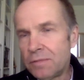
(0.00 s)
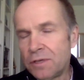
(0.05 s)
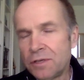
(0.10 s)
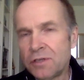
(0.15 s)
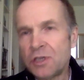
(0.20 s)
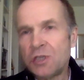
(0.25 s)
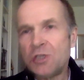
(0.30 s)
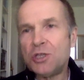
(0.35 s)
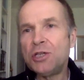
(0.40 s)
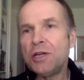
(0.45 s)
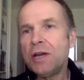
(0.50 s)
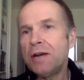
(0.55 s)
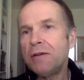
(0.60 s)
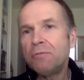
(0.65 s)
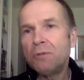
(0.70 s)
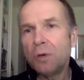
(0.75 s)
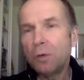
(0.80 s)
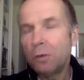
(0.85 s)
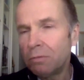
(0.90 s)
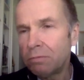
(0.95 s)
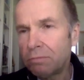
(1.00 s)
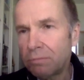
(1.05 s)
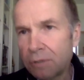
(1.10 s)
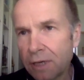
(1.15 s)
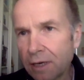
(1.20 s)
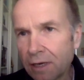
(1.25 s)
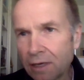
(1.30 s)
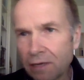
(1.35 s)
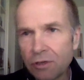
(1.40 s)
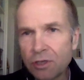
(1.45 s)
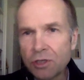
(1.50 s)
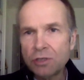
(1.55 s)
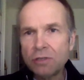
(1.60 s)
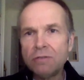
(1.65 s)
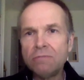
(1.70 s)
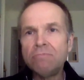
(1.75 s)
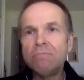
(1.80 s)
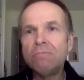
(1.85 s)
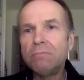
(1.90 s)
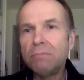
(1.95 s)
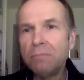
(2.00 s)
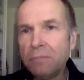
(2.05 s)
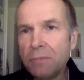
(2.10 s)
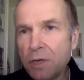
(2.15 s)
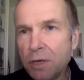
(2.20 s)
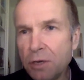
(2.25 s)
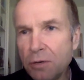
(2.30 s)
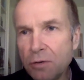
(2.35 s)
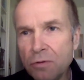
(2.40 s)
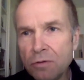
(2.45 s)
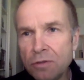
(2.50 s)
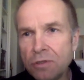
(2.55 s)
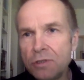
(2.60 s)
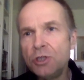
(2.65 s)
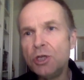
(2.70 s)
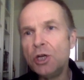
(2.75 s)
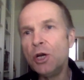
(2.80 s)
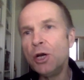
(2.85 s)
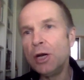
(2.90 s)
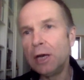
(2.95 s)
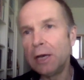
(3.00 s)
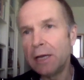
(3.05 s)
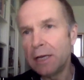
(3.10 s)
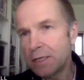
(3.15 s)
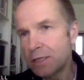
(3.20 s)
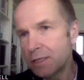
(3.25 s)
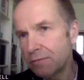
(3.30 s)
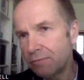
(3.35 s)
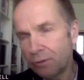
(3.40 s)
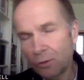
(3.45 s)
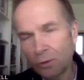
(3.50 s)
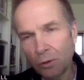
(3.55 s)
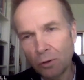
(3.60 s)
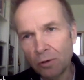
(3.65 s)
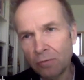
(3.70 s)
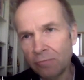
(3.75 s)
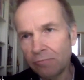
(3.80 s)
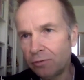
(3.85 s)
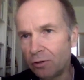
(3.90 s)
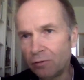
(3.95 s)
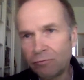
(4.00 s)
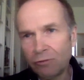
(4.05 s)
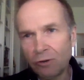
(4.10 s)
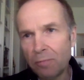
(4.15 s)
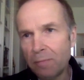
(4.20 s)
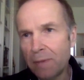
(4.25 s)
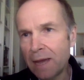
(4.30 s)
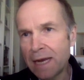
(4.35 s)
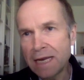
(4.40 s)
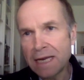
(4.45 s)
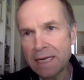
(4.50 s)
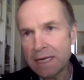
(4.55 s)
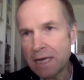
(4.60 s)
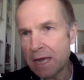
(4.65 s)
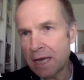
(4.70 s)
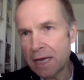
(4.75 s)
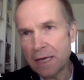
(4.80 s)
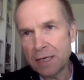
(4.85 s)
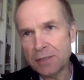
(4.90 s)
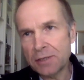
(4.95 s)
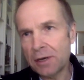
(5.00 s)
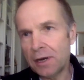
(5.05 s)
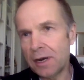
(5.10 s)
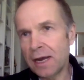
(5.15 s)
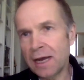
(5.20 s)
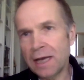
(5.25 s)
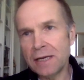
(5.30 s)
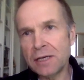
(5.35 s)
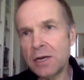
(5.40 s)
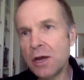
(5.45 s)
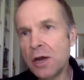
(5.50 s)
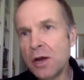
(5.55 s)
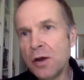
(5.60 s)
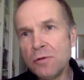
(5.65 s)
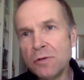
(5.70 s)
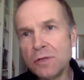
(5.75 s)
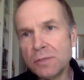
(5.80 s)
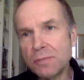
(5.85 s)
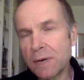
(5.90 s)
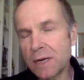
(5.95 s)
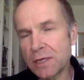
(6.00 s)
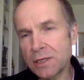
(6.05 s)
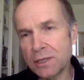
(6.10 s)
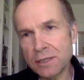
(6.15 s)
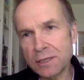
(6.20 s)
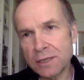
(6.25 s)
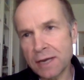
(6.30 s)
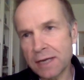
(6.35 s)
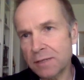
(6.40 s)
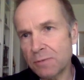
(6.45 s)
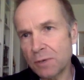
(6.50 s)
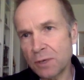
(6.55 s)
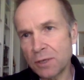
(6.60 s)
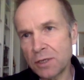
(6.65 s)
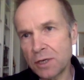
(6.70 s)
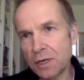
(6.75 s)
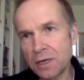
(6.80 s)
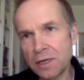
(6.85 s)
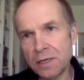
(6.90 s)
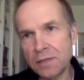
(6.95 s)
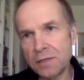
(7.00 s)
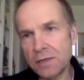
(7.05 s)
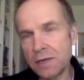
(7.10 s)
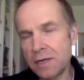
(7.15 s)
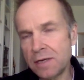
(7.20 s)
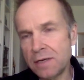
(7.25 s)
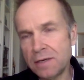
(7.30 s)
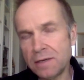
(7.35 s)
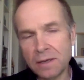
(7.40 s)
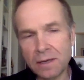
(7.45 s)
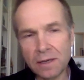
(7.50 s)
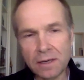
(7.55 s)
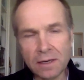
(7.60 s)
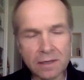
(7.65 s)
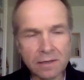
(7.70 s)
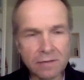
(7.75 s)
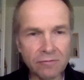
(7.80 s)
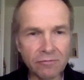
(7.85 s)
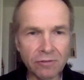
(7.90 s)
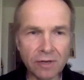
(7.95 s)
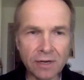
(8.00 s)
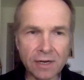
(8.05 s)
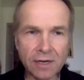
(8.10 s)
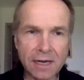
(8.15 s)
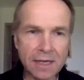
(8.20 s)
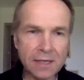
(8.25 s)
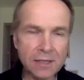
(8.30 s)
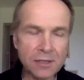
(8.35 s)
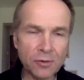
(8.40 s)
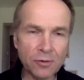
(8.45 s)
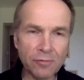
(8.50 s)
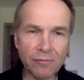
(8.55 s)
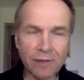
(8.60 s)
just a general television news journalist for many years. I had no specialist expertise in finance or